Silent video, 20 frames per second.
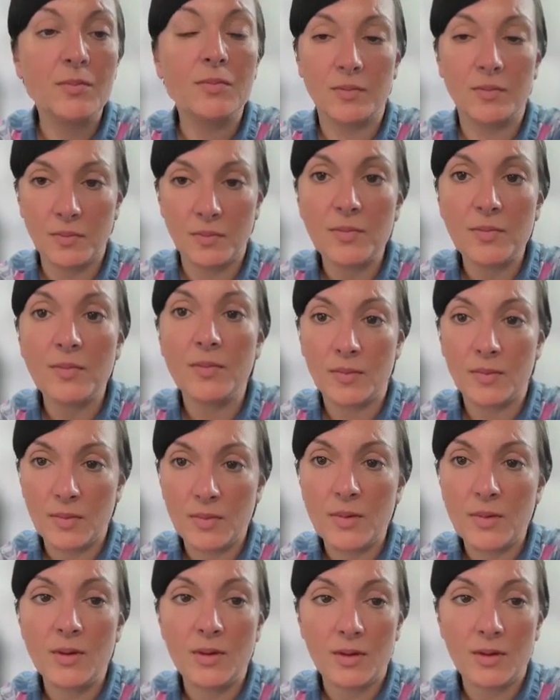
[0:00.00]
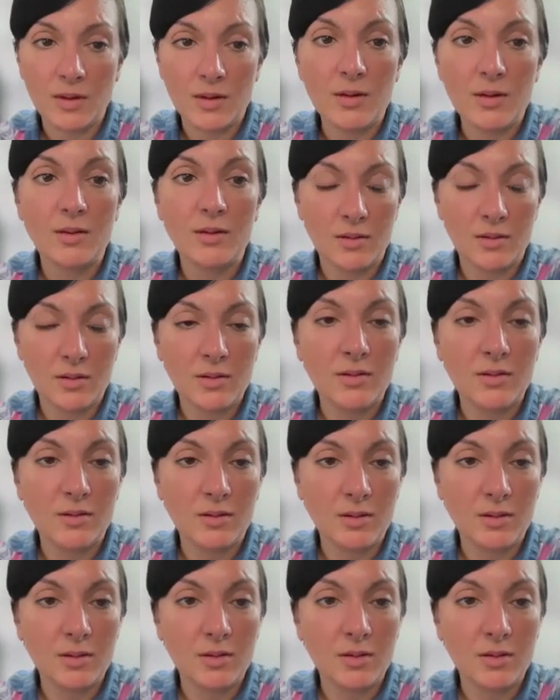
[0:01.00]

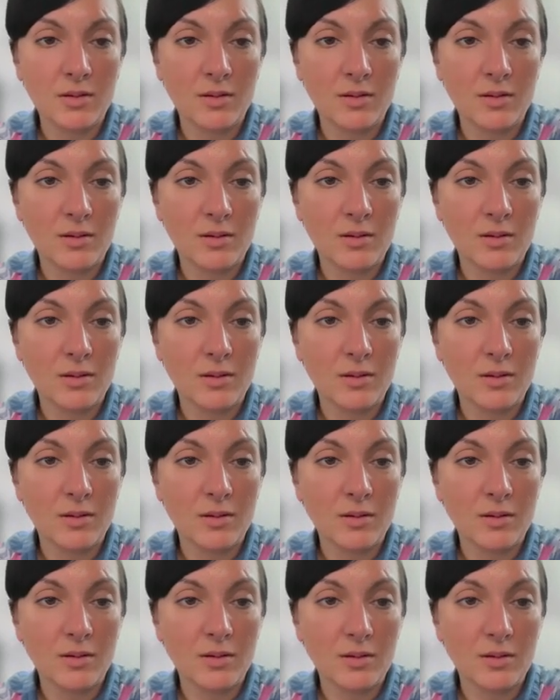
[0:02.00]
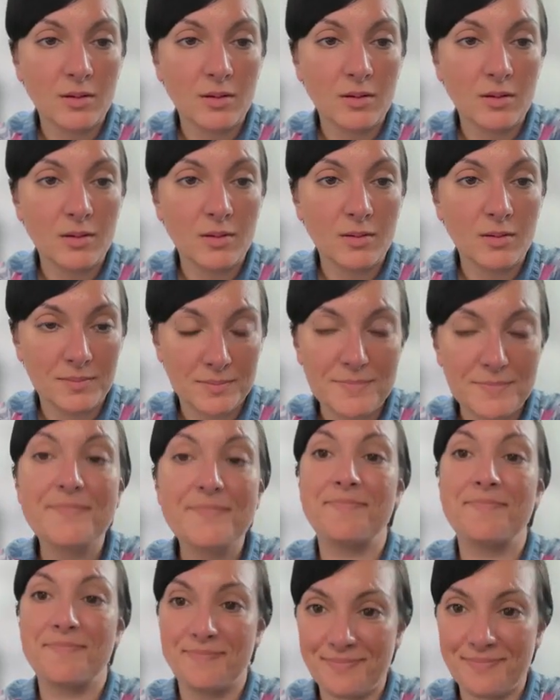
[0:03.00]

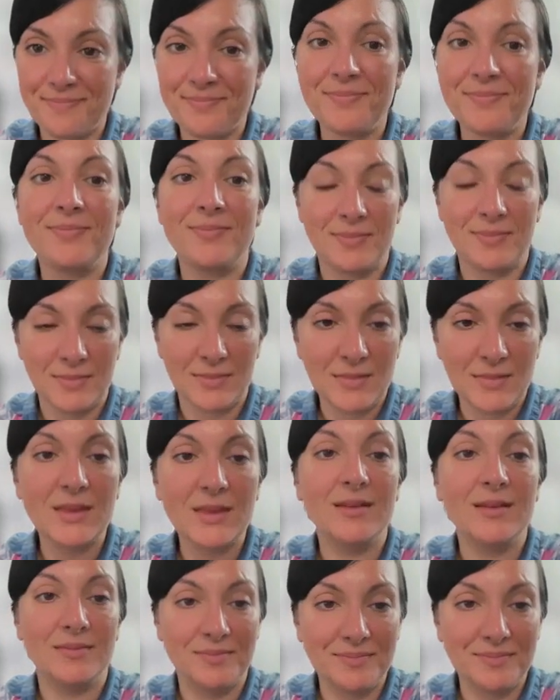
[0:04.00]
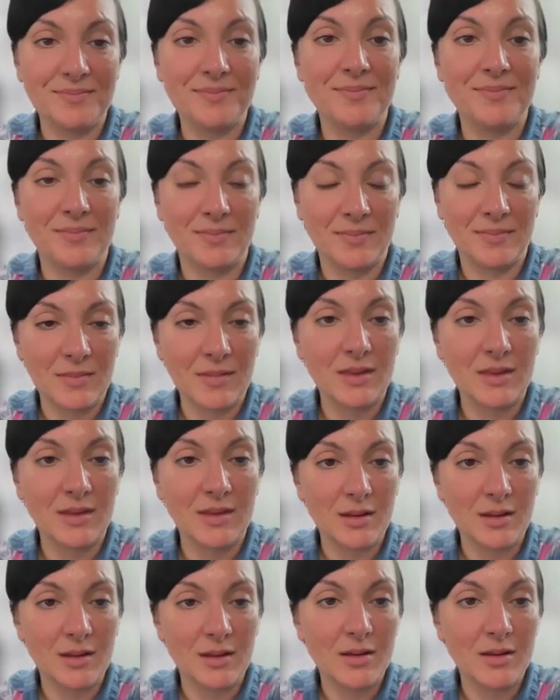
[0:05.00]

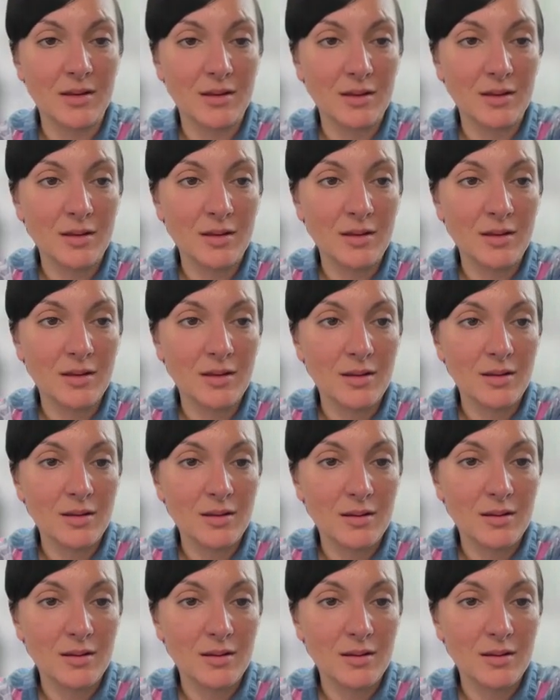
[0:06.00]
(not speaking)